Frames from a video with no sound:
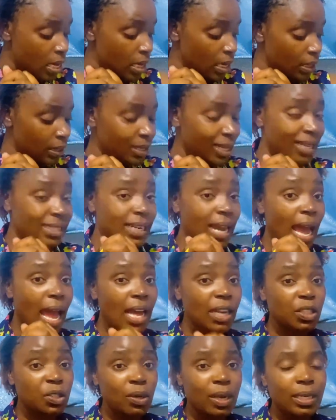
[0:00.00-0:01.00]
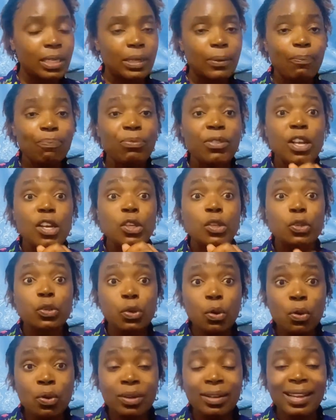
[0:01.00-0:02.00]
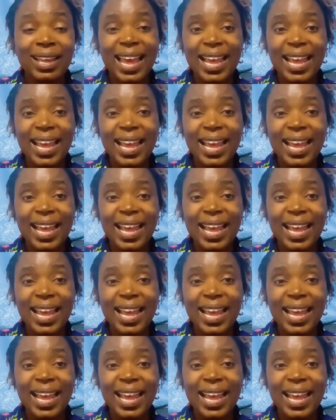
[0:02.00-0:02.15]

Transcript: is that actually soon